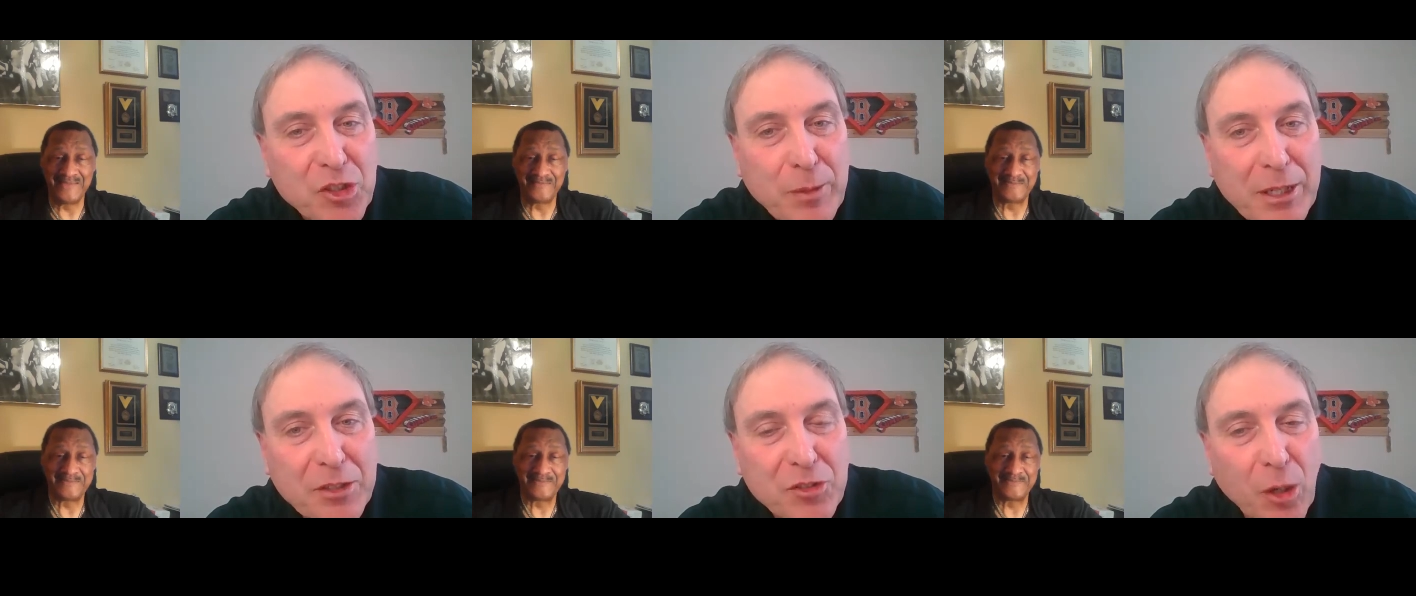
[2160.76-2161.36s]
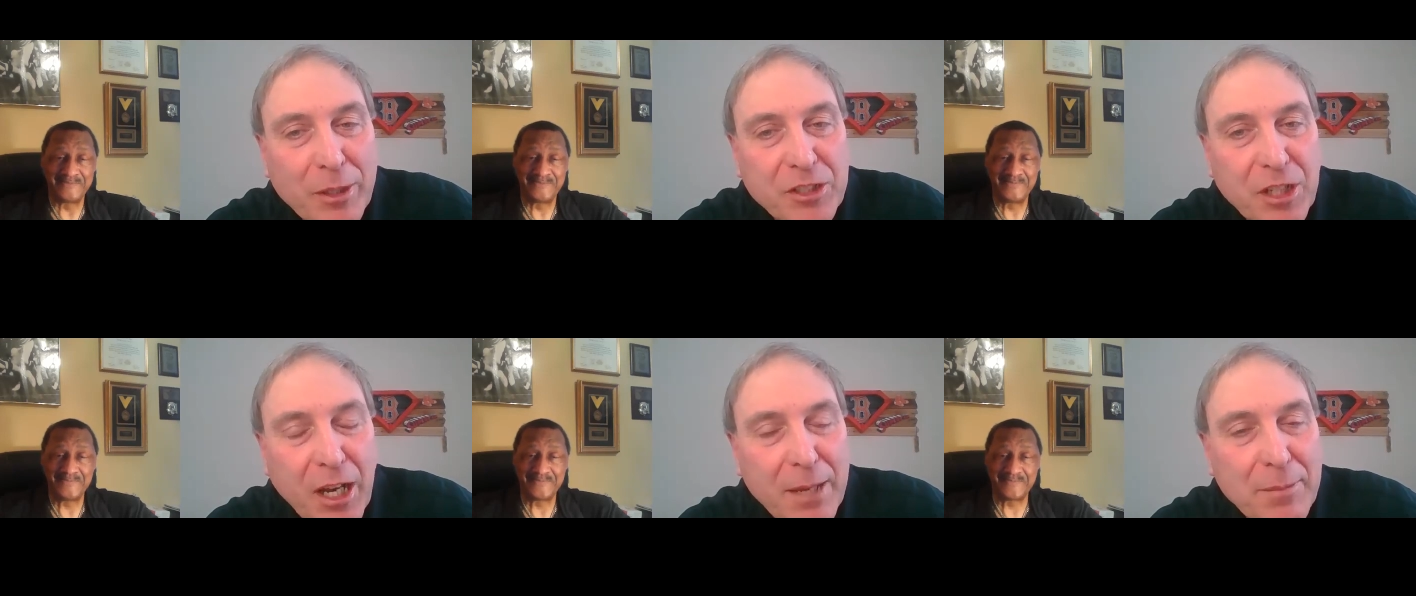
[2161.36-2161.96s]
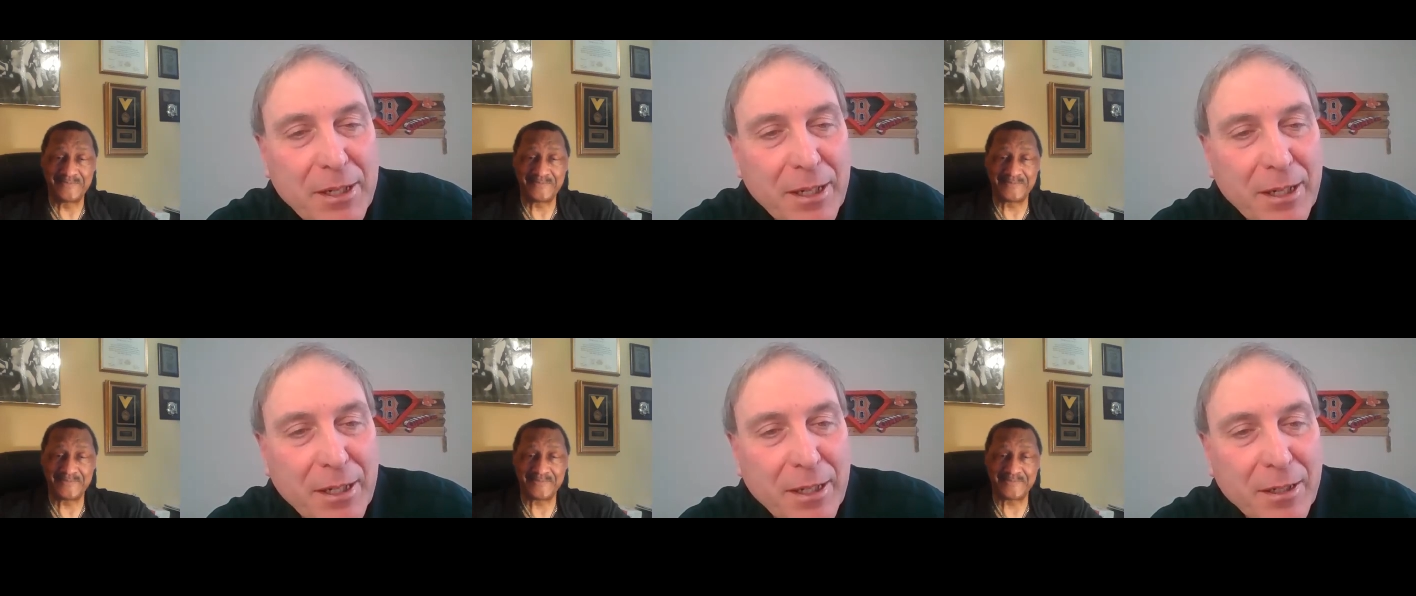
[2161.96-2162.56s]
Speaker 1: spending so much time and
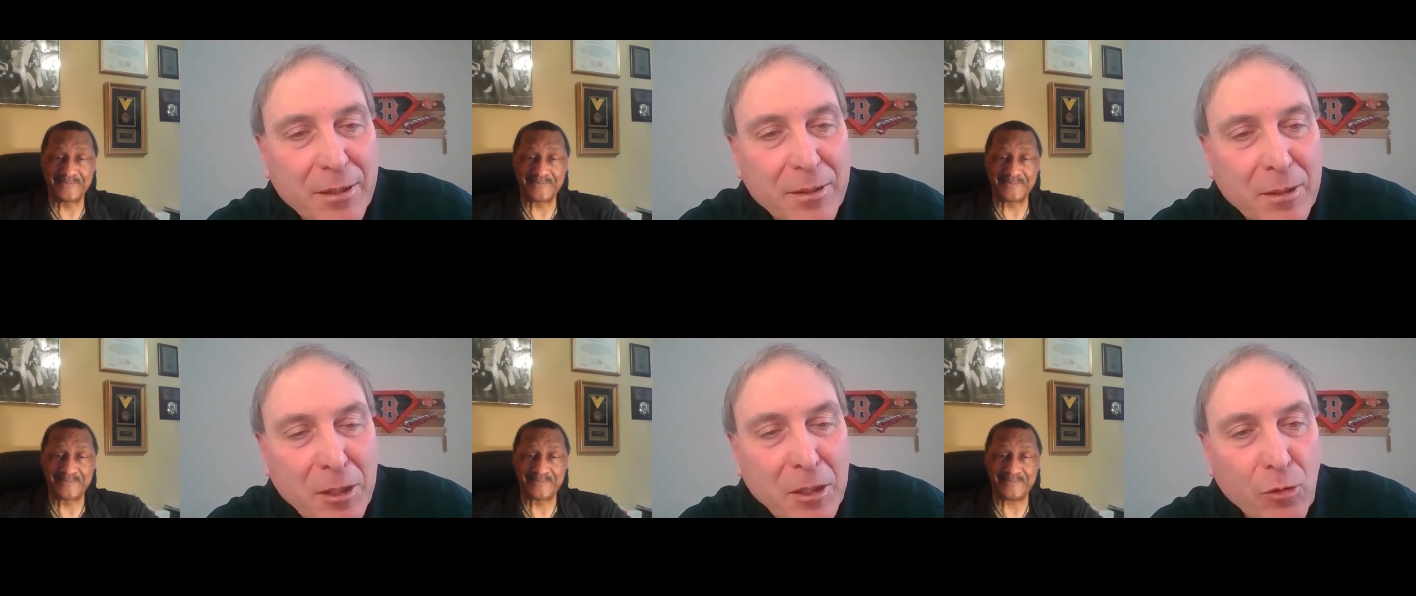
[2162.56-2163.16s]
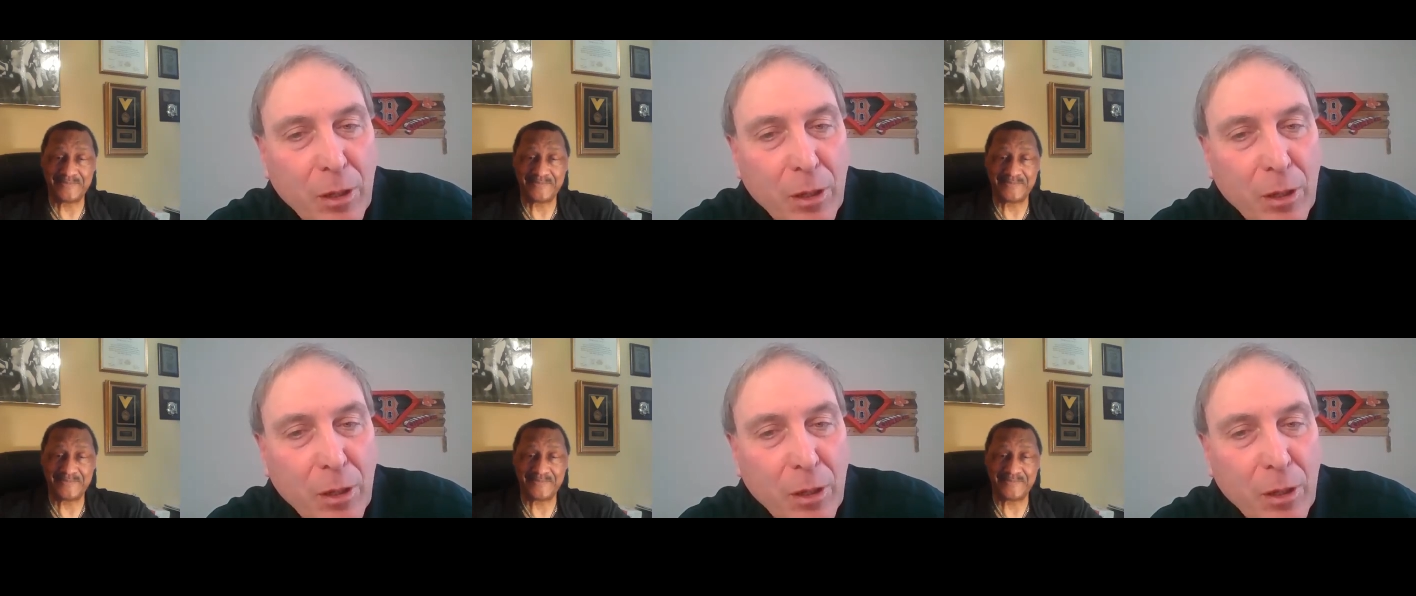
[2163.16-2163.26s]
uh, you know